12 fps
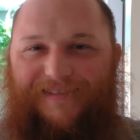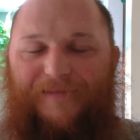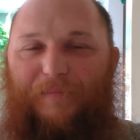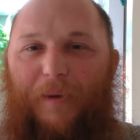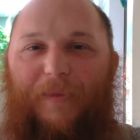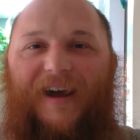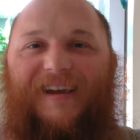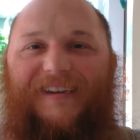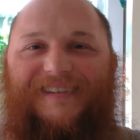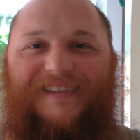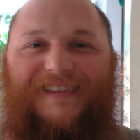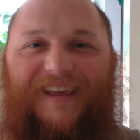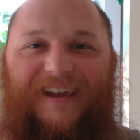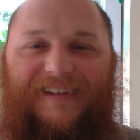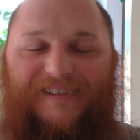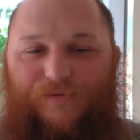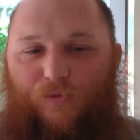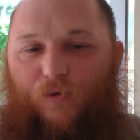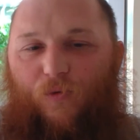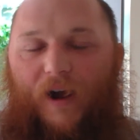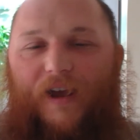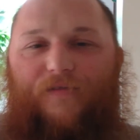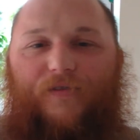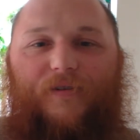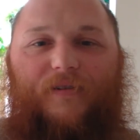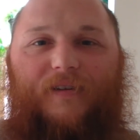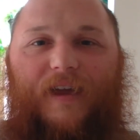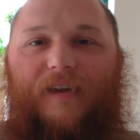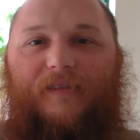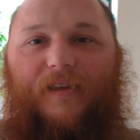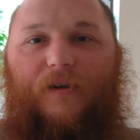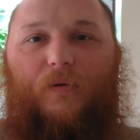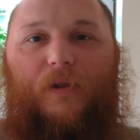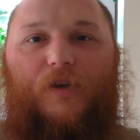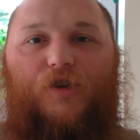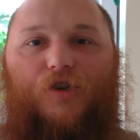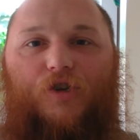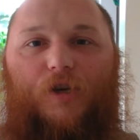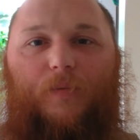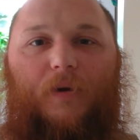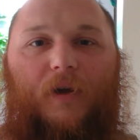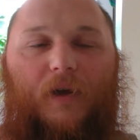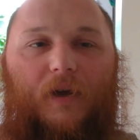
in my mind, I see that as, well, why even taint that relationship?